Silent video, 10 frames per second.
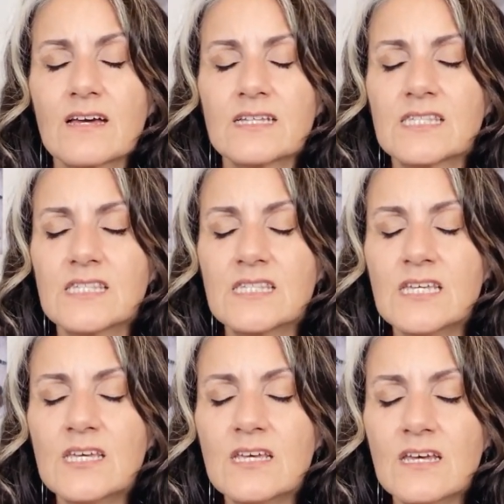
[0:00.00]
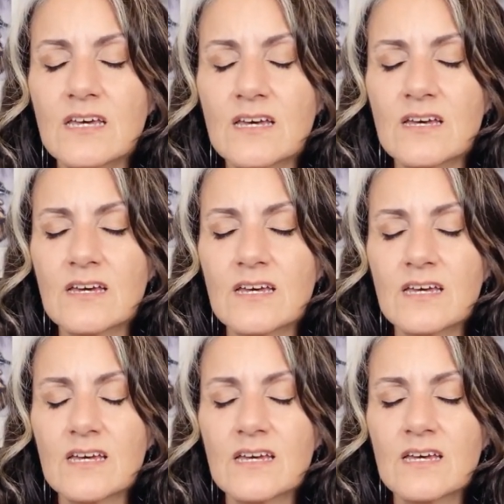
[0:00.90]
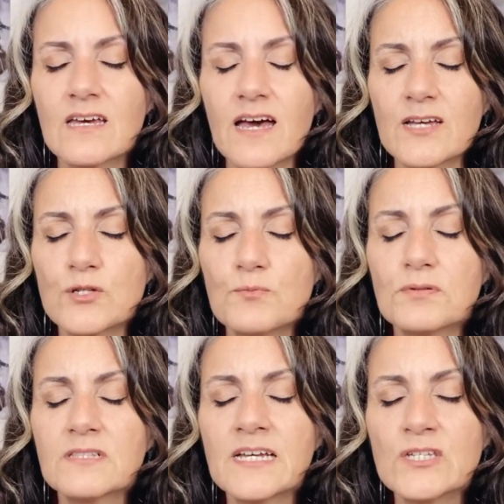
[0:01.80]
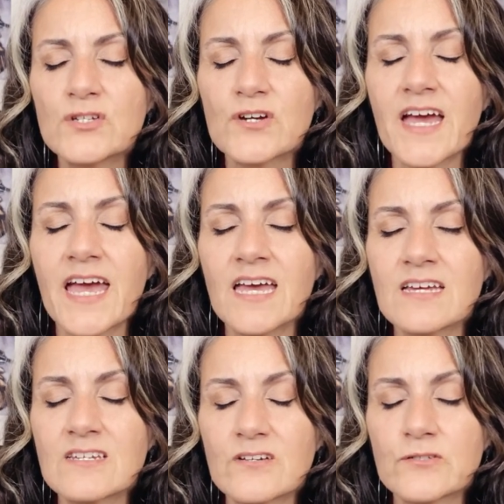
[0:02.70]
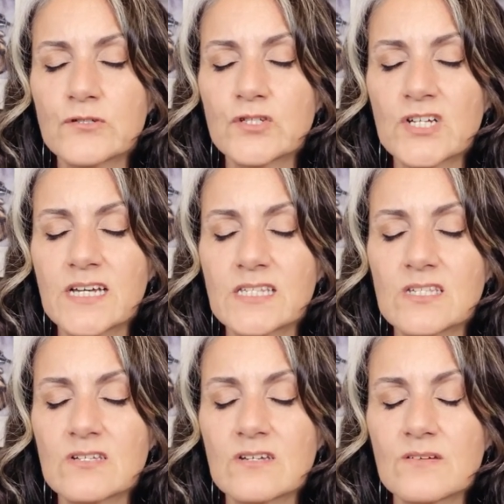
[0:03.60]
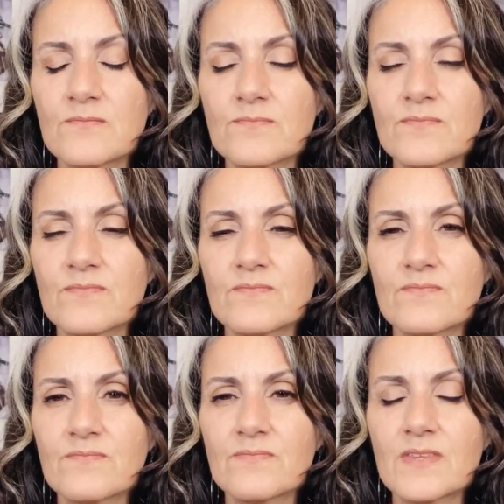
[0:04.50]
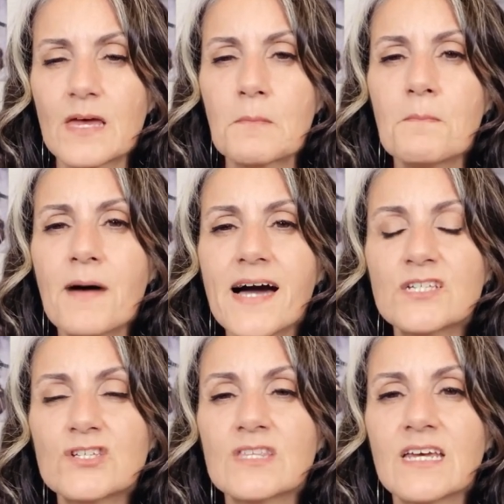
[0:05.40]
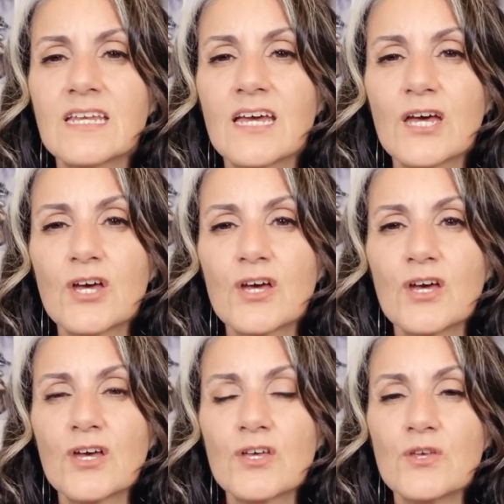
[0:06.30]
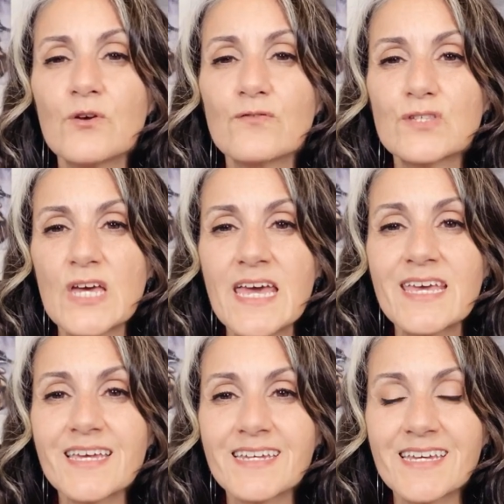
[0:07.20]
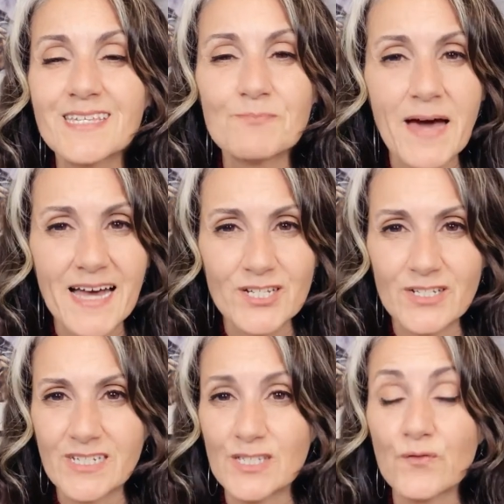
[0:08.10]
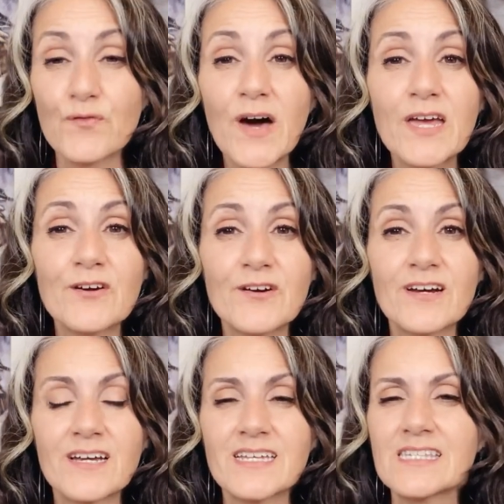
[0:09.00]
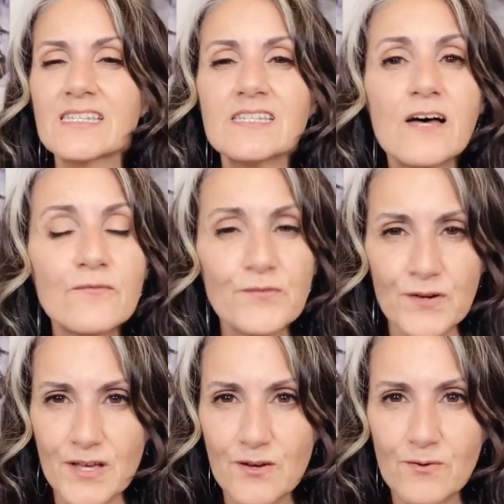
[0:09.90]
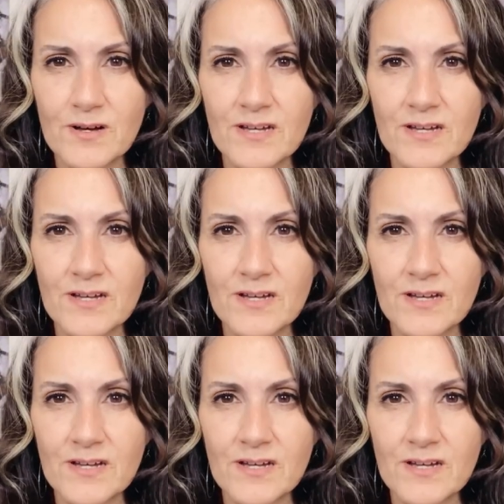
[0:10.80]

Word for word: and see as you place your hand on your chest. Imagine that you have taken his passion, his fire, his love for you.